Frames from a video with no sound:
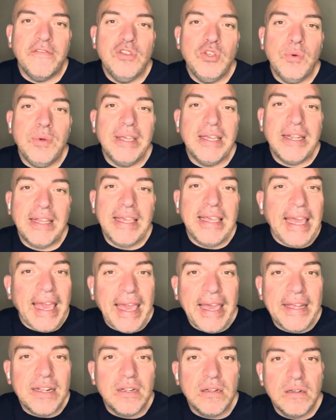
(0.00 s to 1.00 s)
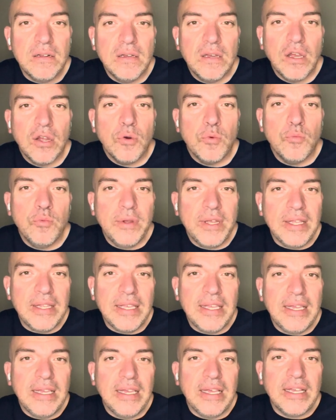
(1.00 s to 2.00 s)
doing it again
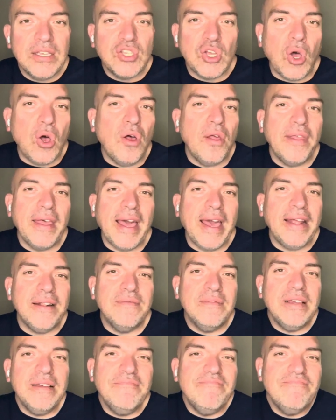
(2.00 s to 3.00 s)
really is all that